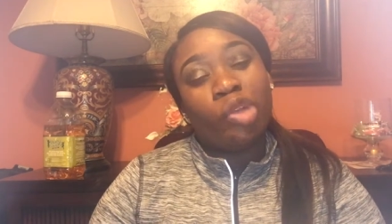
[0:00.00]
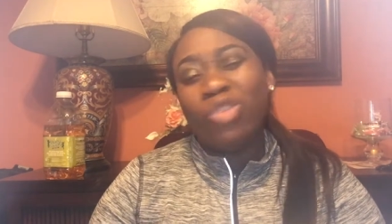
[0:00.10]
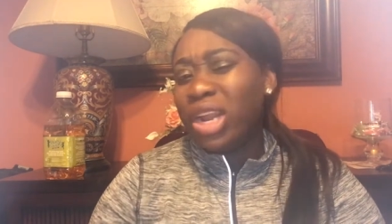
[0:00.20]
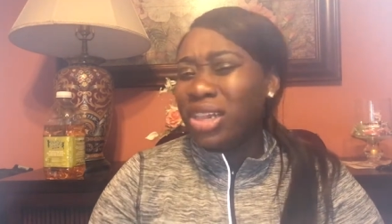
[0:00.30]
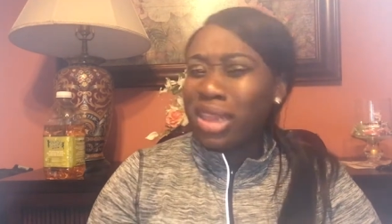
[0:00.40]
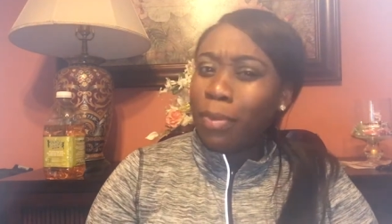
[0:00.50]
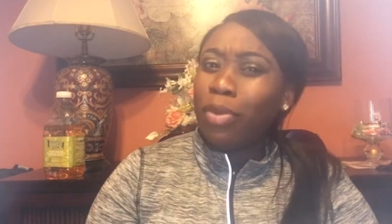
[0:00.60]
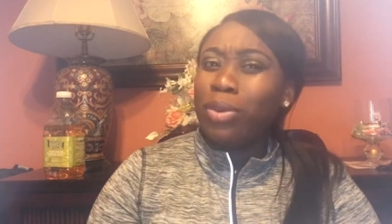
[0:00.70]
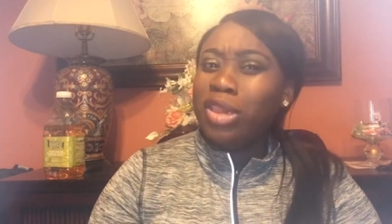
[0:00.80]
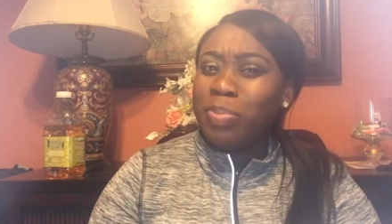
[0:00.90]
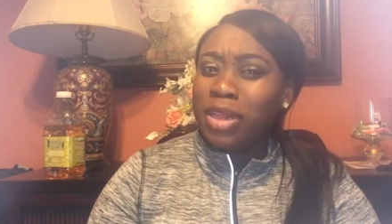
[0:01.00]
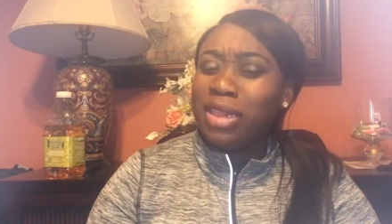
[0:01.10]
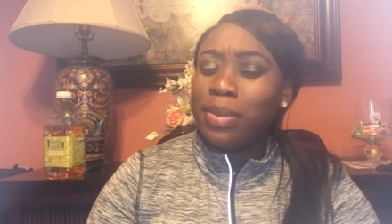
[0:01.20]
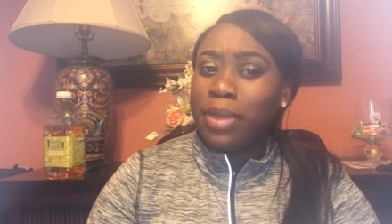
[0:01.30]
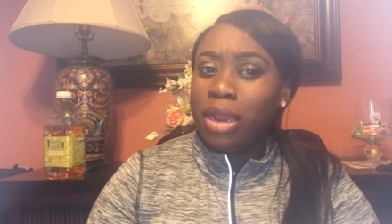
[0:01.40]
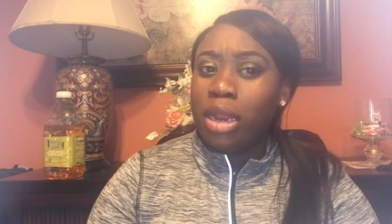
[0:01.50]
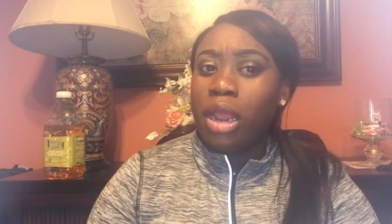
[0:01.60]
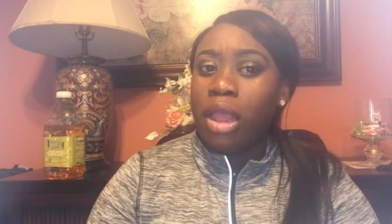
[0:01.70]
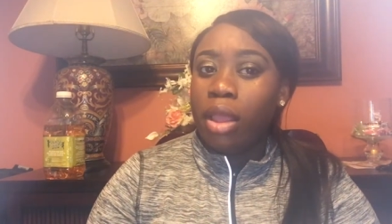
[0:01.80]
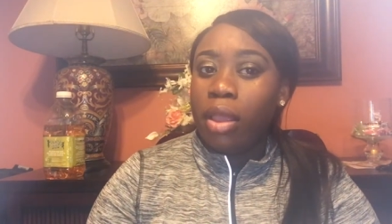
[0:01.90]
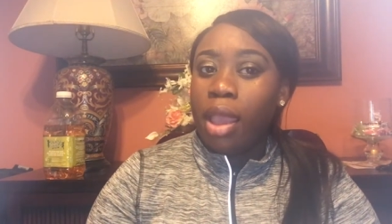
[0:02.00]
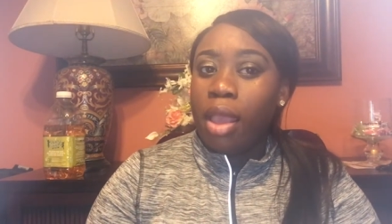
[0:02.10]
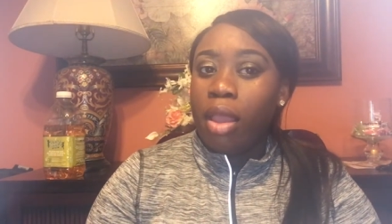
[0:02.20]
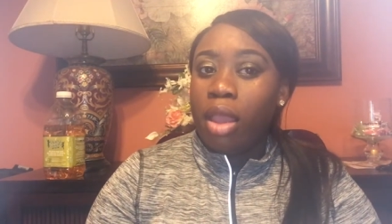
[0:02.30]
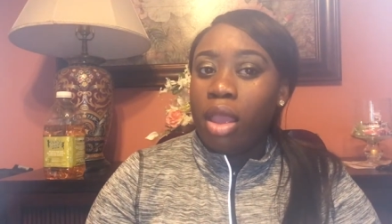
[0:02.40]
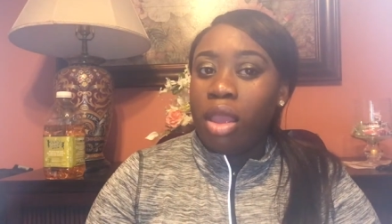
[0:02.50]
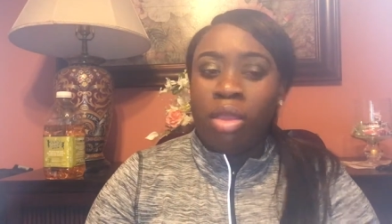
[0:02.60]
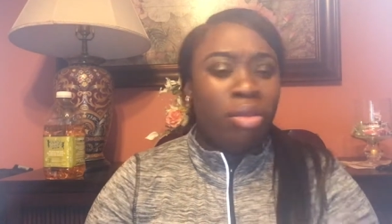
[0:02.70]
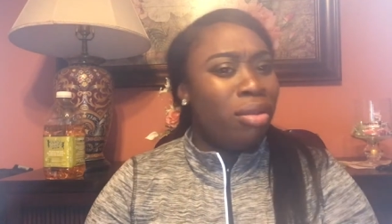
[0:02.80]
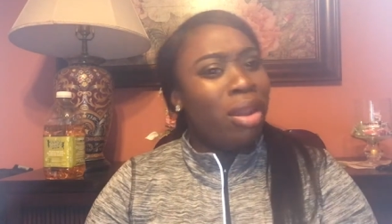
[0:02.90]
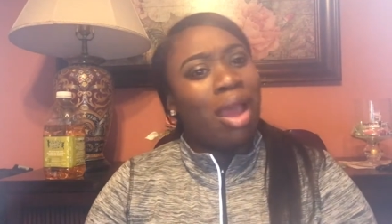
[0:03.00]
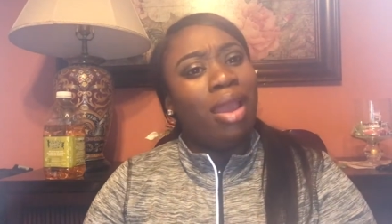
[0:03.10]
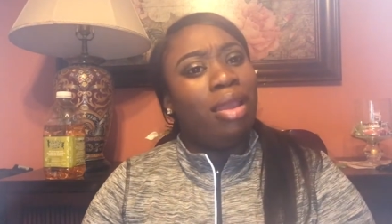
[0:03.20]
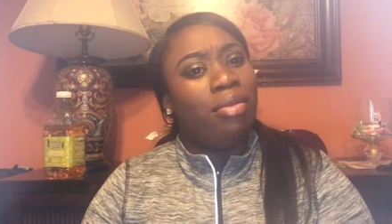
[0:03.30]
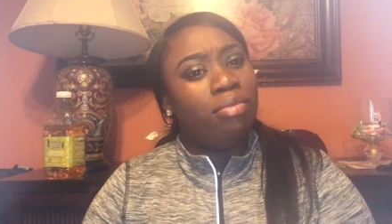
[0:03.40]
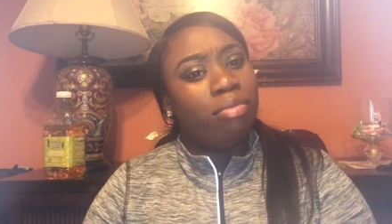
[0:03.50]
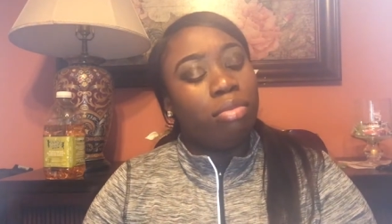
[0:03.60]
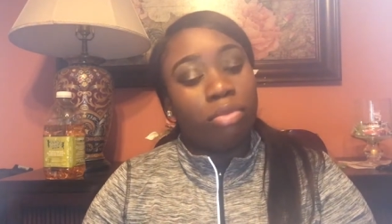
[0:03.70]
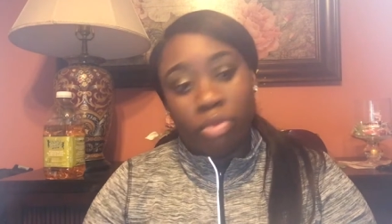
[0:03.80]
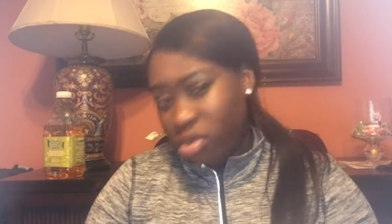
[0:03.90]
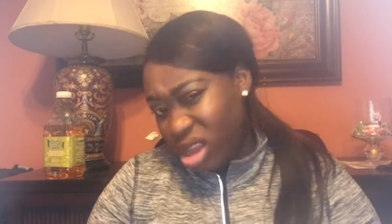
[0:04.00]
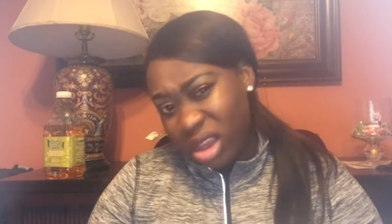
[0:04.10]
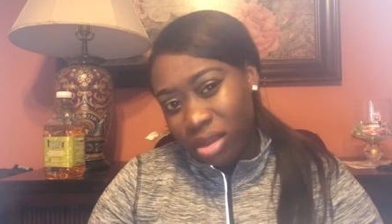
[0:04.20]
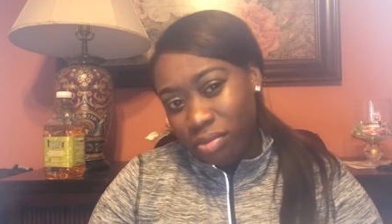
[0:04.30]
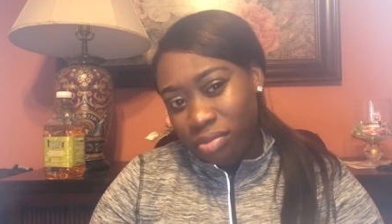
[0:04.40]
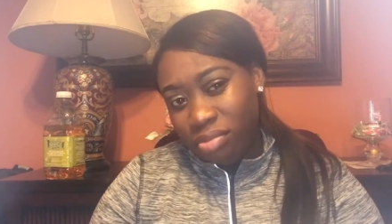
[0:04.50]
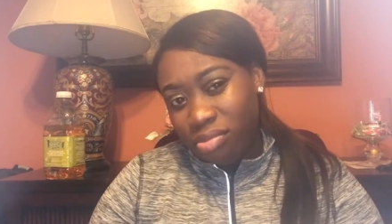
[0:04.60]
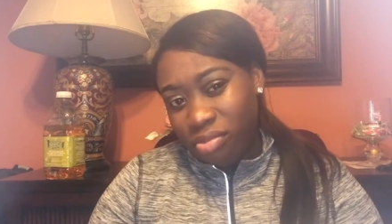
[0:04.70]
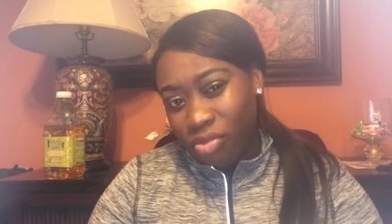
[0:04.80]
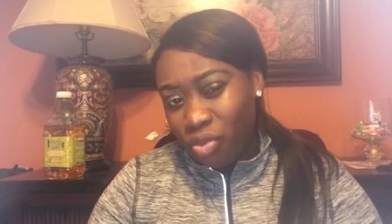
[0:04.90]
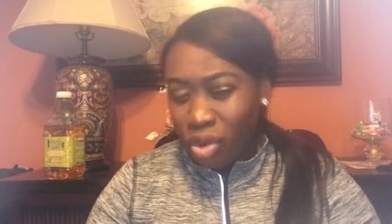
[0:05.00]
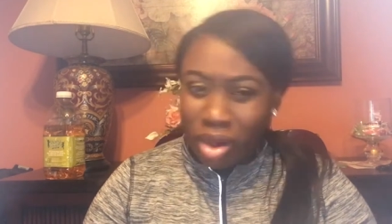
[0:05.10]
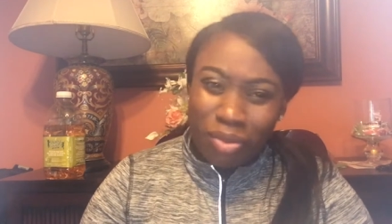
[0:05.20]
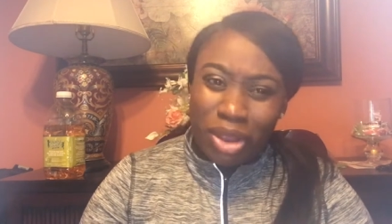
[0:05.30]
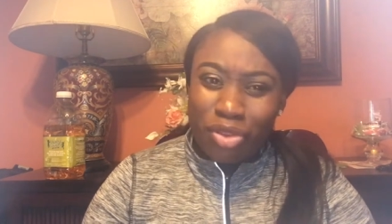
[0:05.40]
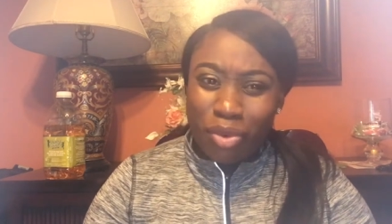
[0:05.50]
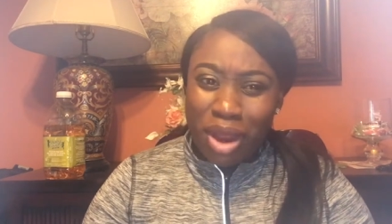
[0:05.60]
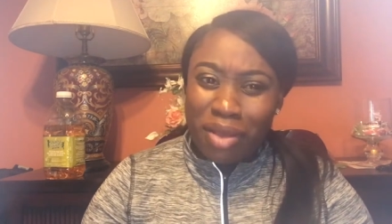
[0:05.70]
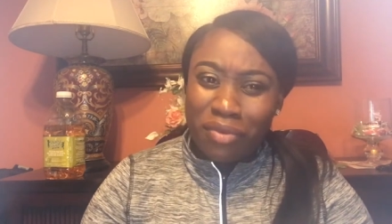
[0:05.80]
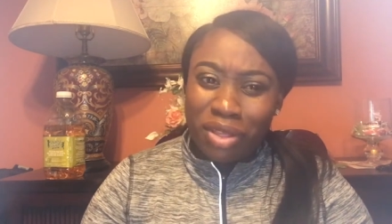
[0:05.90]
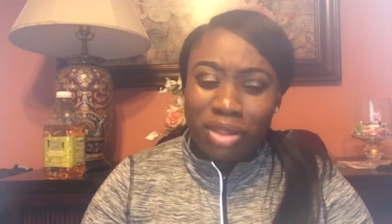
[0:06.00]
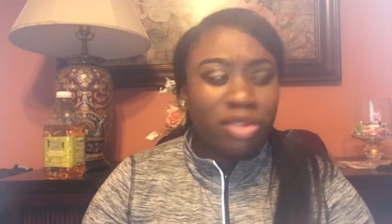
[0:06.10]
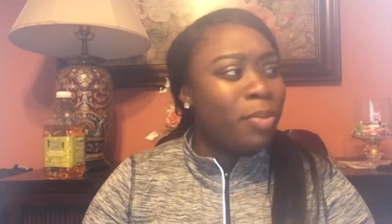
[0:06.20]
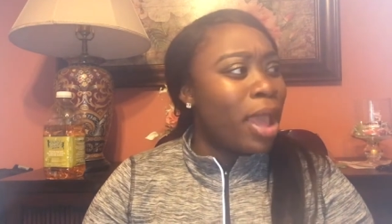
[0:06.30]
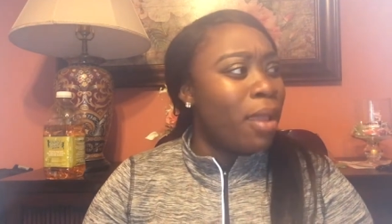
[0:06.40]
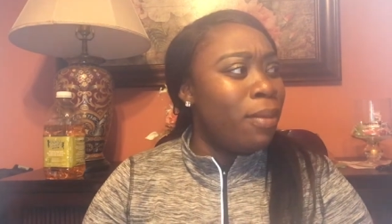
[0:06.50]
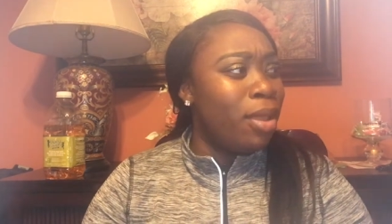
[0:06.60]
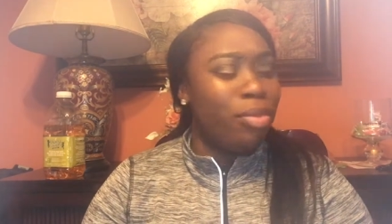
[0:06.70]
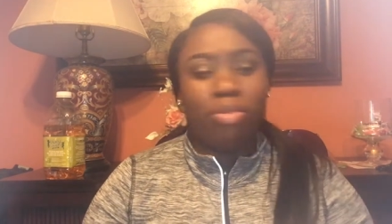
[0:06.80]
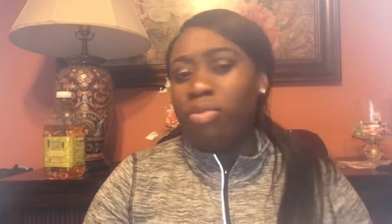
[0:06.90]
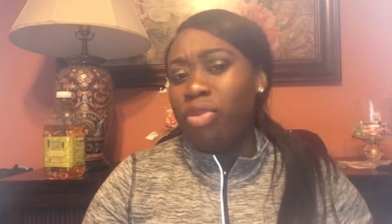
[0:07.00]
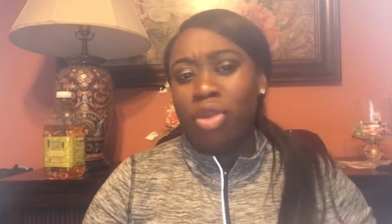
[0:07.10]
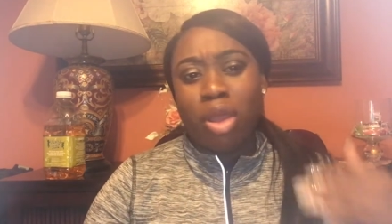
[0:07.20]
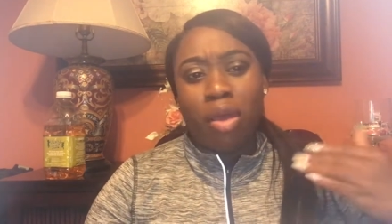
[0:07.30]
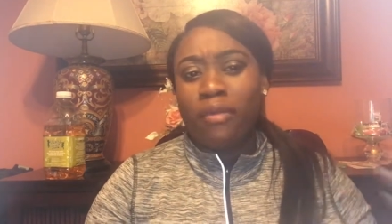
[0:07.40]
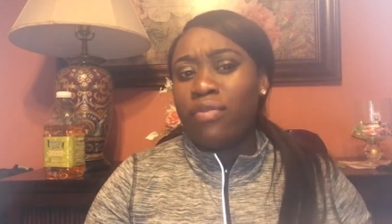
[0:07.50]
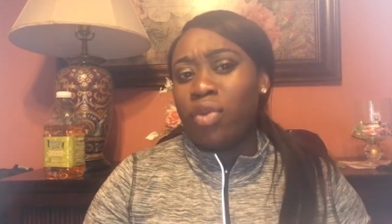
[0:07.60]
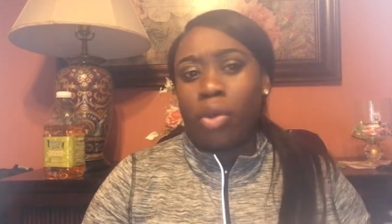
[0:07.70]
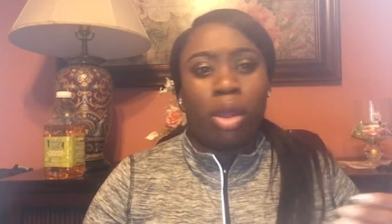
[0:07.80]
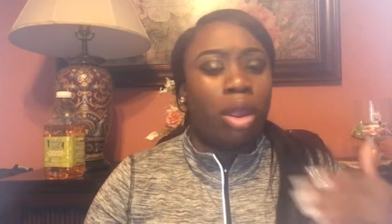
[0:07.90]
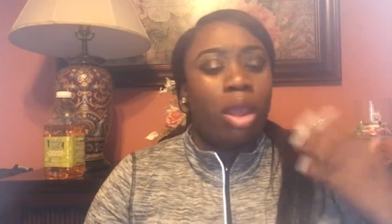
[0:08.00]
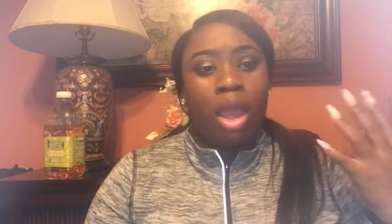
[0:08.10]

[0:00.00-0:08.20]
that type of responsibility. And you're like, what? Weren't we trying for this baby, for